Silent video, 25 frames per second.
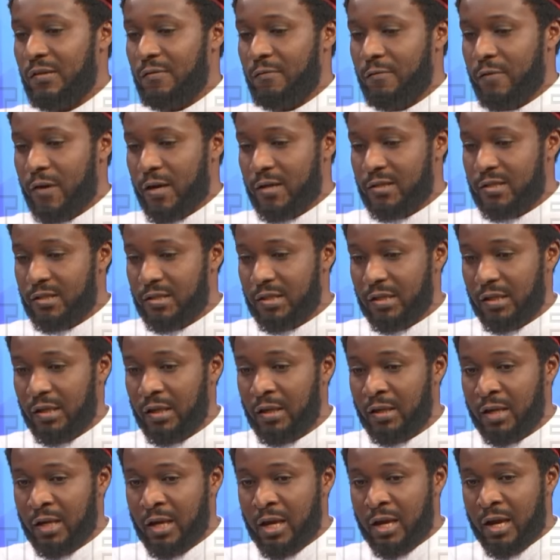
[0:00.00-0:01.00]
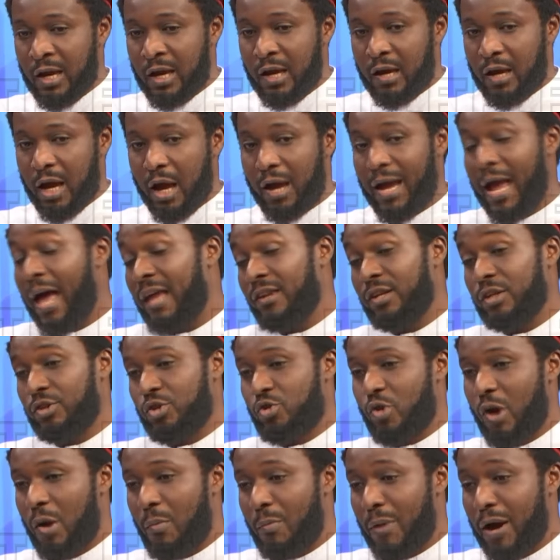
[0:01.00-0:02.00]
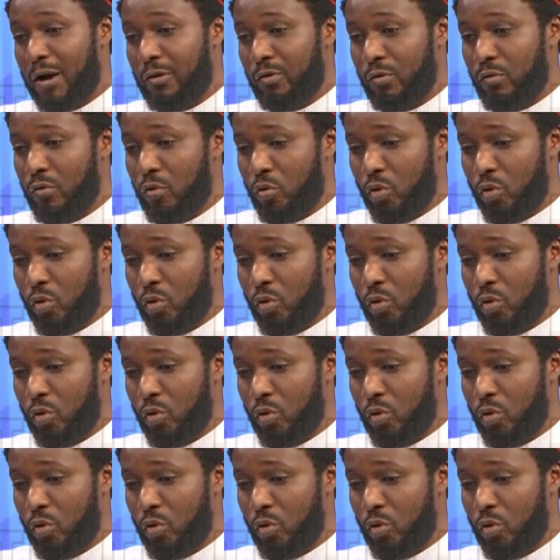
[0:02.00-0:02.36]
in the university. I had a trauma